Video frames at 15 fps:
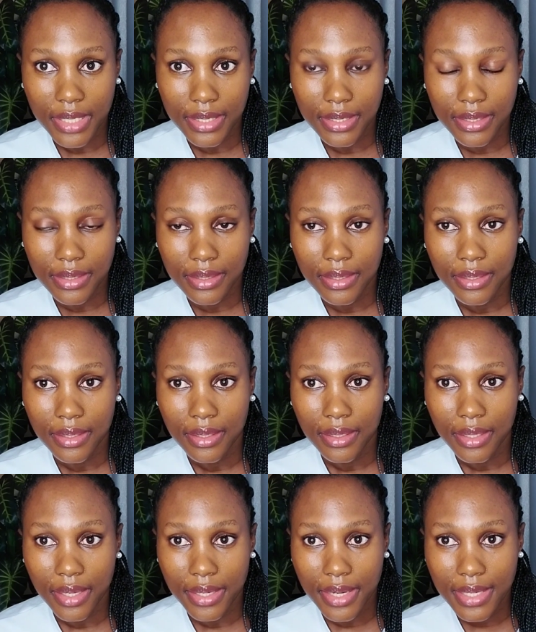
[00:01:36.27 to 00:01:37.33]
is
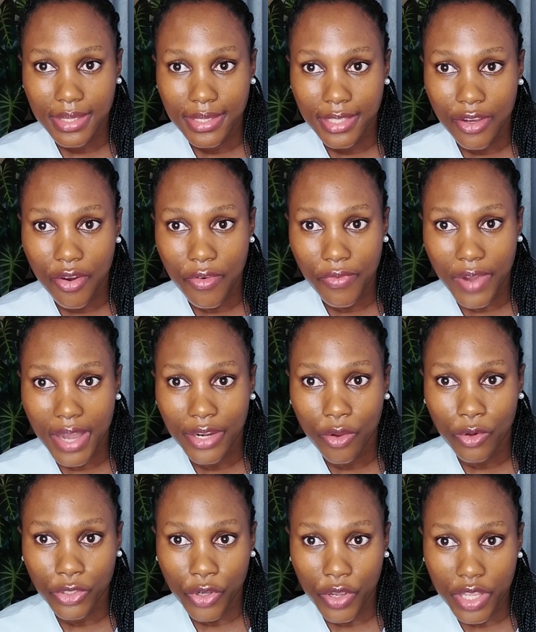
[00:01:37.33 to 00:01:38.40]
in itself an
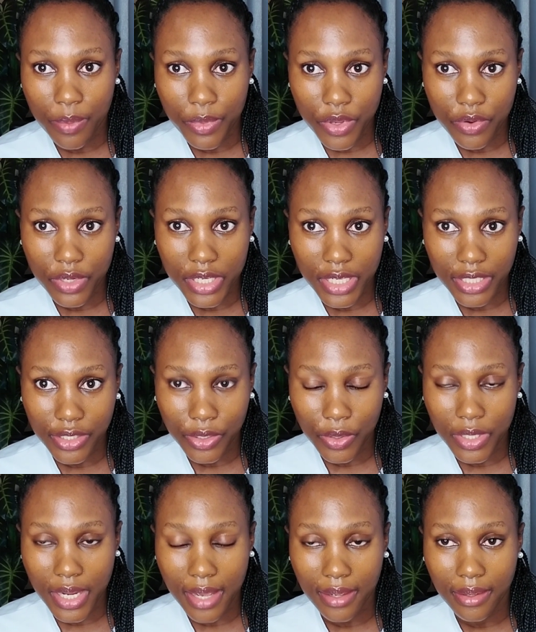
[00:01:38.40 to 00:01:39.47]
autoimmune
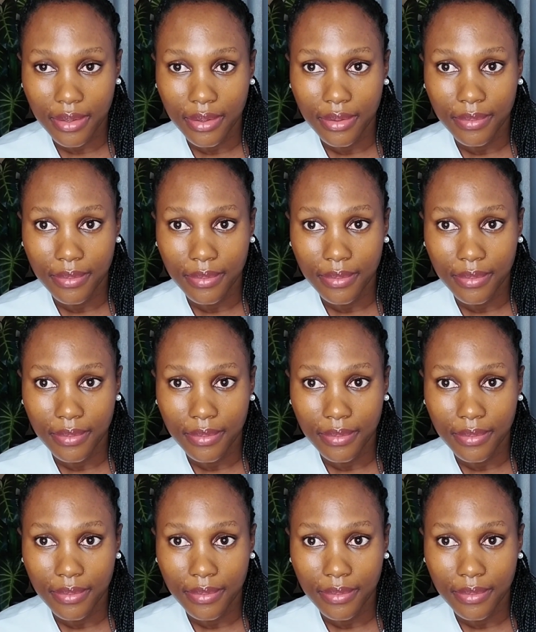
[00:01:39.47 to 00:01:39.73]
disorder